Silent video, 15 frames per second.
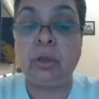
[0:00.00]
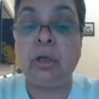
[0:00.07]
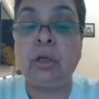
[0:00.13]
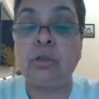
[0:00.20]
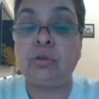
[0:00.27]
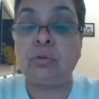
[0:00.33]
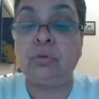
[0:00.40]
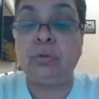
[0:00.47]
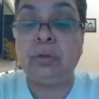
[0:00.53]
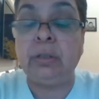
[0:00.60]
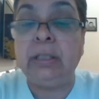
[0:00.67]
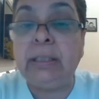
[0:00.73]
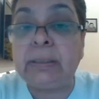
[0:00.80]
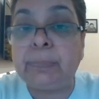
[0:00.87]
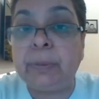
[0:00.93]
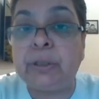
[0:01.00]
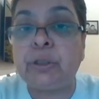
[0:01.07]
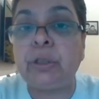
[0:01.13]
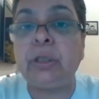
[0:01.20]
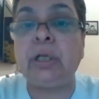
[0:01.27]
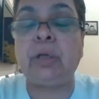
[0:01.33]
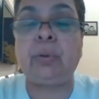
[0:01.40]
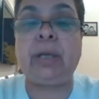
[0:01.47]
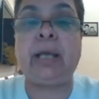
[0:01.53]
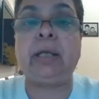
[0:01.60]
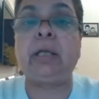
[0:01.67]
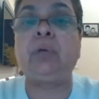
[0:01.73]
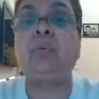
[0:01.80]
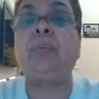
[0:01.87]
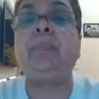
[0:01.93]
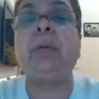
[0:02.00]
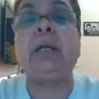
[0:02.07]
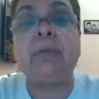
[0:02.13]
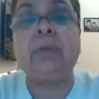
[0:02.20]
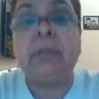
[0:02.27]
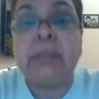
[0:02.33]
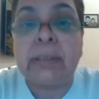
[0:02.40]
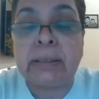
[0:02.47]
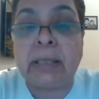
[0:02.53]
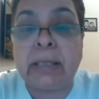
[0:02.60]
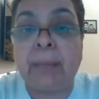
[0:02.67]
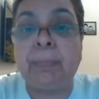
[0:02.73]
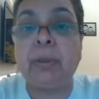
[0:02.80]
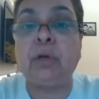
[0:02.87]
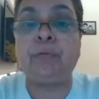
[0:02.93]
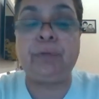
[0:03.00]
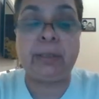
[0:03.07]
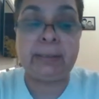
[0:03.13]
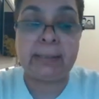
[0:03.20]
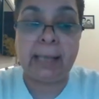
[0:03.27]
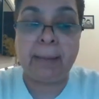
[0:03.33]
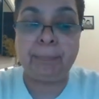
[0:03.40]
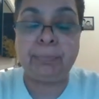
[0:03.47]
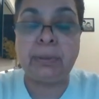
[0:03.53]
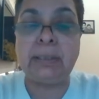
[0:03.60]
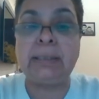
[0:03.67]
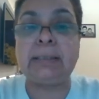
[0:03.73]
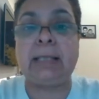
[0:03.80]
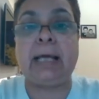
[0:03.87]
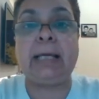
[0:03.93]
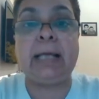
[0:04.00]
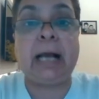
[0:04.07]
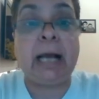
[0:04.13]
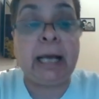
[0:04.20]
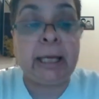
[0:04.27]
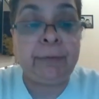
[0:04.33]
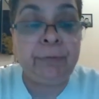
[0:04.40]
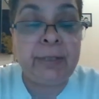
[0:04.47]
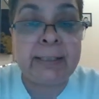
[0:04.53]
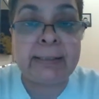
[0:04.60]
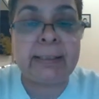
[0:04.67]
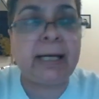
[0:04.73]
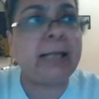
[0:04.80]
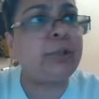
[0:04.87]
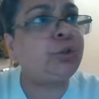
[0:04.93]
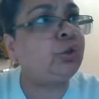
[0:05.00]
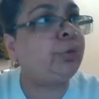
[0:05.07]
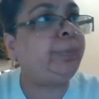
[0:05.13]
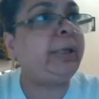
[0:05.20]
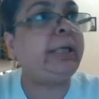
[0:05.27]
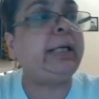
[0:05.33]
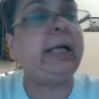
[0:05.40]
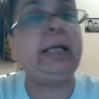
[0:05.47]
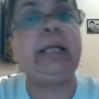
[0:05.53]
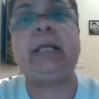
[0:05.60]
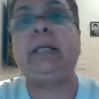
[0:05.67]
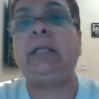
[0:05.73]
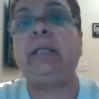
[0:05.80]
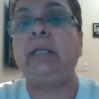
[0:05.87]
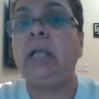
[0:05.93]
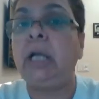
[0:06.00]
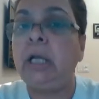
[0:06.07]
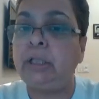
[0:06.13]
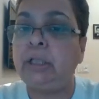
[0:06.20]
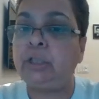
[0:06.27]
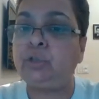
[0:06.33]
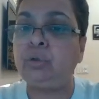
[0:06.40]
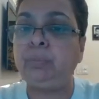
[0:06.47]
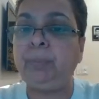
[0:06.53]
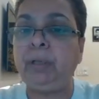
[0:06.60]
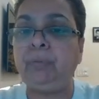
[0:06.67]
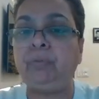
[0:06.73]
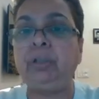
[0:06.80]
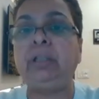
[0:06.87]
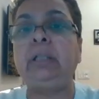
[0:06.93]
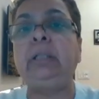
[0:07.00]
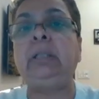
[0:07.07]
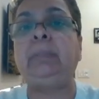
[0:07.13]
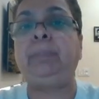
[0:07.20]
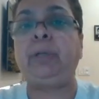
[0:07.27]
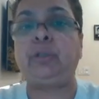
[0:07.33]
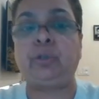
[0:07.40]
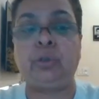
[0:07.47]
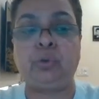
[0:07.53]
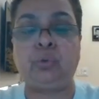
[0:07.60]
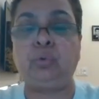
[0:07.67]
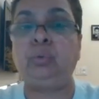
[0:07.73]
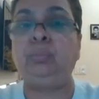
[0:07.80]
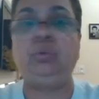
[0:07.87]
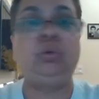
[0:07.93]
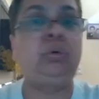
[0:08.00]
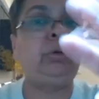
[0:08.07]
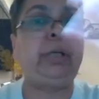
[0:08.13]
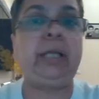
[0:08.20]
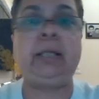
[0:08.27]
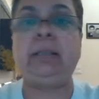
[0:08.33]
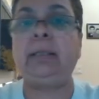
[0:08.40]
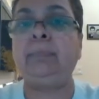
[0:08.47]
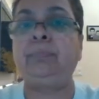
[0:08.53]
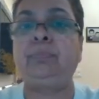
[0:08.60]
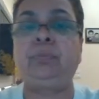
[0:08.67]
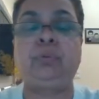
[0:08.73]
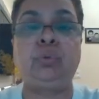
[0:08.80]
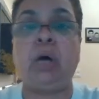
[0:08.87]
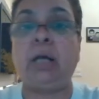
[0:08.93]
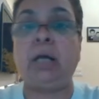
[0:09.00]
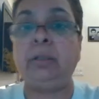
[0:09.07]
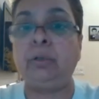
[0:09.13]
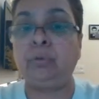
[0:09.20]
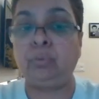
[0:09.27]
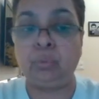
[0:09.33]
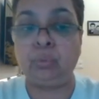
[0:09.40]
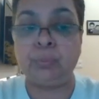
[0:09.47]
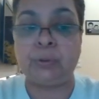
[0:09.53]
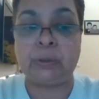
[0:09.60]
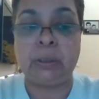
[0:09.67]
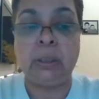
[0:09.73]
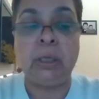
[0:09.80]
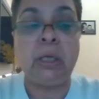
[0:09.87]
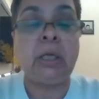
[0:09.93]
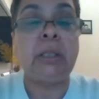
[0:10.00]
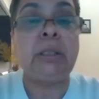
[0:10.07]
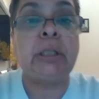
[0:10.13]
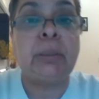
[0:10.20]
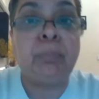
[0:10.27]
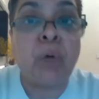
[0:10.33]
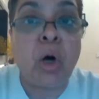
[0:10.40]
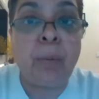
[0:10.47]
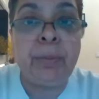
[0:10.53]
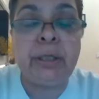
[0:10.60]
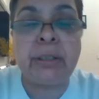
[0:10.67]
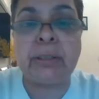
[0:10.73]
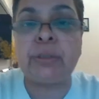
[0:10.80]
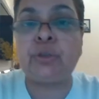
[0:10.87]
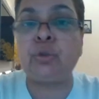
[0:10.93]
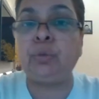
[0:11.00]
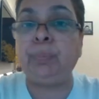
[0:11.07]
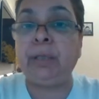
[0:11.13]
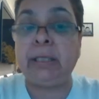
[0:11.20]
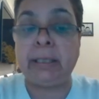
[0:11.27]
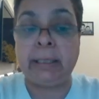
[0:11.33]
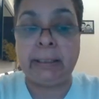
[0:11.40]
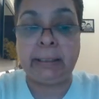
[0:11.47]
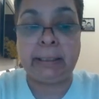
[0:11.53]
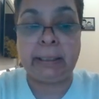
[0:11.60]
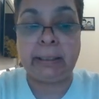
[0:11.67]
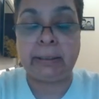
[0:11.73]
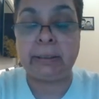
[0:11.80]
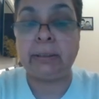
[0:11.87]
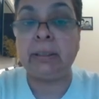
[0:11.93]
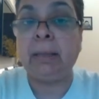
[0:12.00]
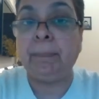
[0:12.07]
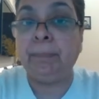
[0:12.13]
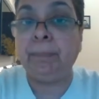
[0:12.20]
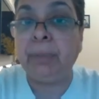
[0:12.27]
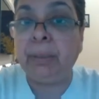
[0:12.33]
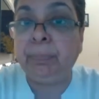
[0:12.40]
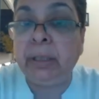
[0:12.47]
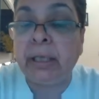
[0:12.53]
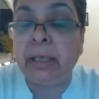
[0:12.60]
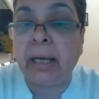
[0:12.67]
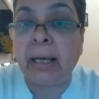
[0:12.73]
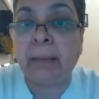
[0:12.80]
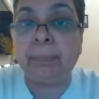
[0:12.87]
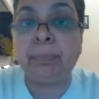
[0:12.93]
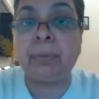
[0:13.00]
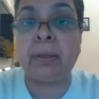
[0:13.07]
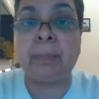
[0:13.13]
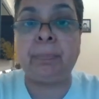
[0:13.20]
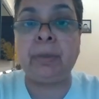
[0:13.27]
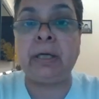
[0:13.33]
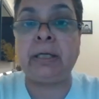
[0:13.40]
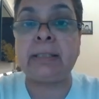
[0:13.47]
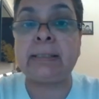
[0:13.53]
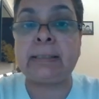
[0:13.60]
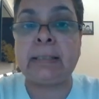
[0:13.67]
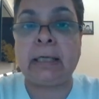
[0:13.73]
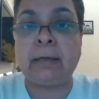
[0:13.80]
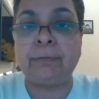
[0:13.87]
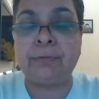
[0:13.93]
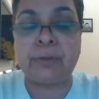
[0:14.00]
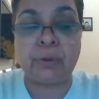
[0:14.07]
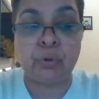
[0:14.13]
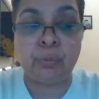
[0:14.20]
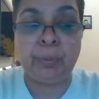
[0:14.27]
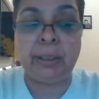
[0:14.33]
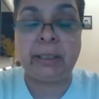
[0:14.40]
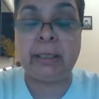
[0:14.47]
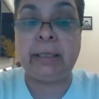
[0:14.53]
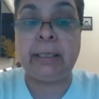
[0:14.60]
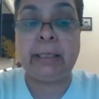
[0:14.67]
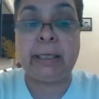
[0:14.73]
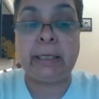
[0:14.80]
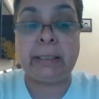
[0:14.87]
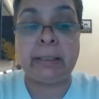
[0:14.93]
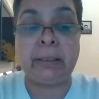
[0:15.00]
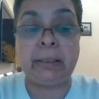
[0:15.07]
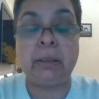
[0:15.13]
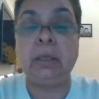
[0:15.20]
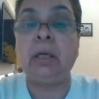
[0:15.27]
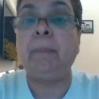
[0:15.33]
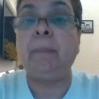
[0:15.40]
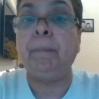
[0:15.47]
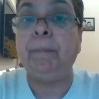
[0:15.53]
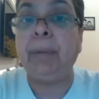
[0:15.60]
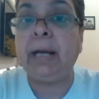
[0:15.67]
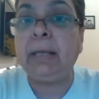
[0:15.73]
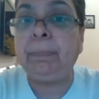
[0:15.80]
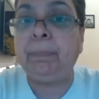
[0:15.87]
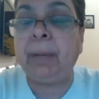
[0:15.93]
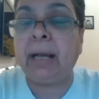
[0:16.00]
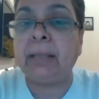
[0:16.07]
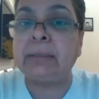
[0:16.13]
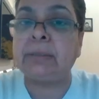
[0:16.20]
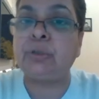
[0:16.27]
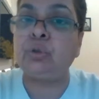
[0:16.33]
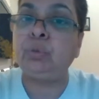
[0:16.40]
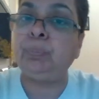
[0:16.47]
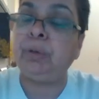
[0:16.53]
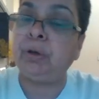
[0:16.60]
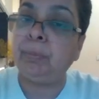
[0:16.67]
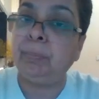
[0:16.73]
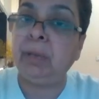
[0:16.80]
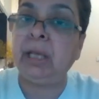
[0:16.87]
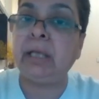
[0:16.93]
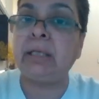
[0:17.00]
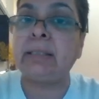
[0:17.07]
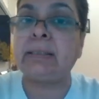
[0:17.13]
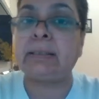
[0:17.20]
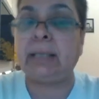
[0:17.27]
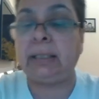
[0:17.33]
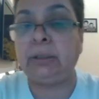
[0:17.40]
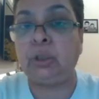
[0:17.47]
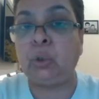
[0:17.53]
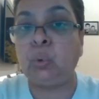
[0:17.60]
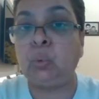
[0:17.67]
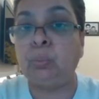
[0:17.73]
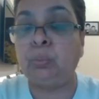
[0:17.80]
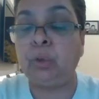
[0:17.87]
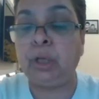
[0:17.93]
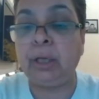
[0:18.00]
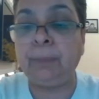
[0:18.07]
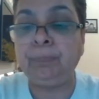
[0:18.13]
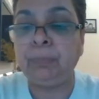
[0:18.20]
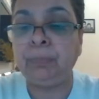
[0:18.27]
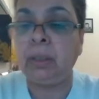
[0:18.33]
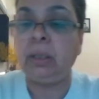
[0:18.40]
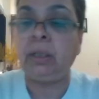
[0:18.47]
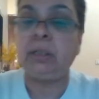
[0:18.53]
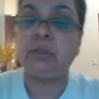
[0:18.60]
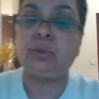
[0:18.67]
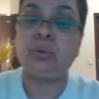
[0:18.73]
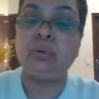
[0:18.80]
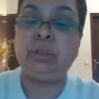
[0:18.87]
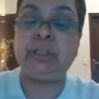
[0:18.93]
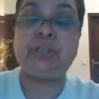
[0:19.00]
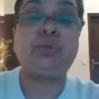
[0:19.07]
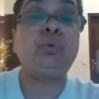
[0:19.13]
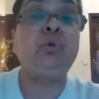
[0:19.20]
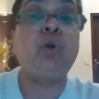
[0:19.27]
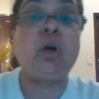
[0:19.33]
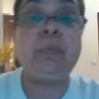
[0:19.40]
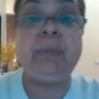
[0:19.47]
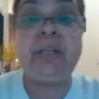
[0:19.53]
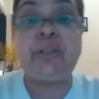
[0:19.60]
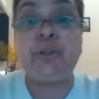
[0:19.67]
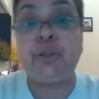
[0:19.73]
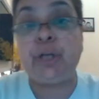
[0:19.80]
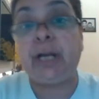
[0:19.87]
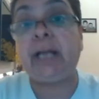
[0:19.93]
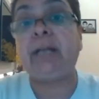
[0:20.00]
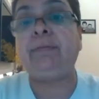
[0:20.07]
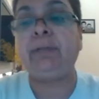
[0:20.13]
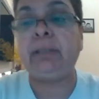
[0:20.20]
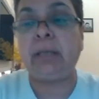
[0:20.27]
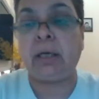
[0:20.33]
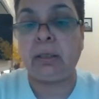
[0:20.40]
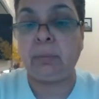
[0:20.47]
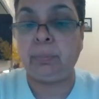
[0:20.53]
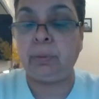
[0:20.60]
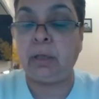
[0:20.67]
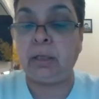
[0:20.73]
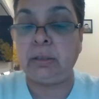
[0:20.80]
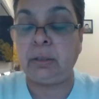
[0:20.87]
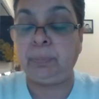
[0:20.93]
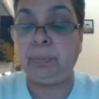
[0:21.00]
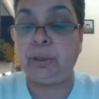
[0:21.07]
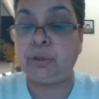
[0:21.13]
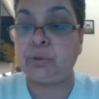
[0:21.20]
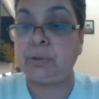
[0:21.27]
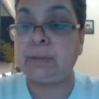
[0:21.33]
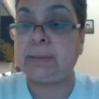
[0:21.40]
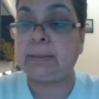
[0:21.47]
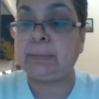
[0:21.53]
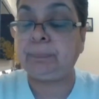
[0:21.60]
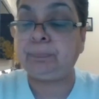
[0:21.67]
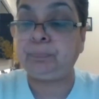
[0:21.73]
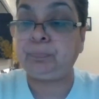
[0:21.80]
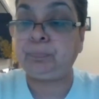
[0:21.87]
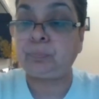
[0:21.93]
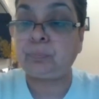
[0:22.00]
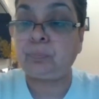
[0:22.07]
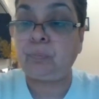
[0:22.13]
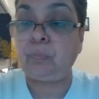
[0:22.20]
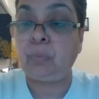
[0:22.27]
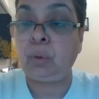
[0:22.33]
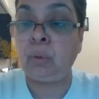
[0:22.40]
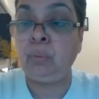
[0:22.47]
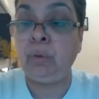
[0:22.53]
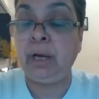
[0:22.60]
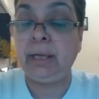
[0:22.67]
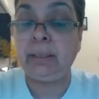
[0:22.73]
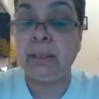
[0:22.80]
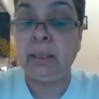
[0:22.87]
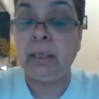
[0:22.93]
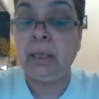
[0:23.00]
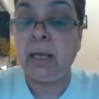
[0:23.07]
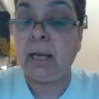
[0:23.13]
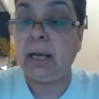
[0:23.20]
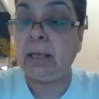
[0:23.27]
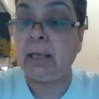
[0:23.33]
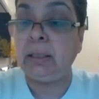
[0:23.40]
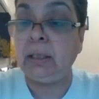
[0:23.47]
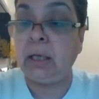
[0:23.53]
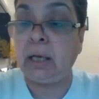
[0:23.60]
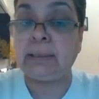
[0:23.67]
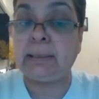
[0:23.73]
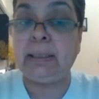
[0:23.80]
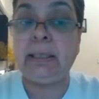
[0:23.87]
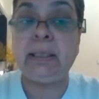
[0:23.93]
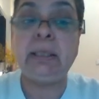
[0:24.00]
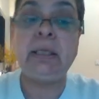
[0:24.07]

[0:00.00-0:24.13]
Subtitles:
So these patient care equipment, just couple of examples, like IV stands should be dedicated. They should be within the patient's room. Don't take them to other rooms. Thermometers should be dedicated. BP apparatus cuffs should be dedicated. Bedpans should remain inside the room. Okay. So these should not be shared with other patients, right? And lastly,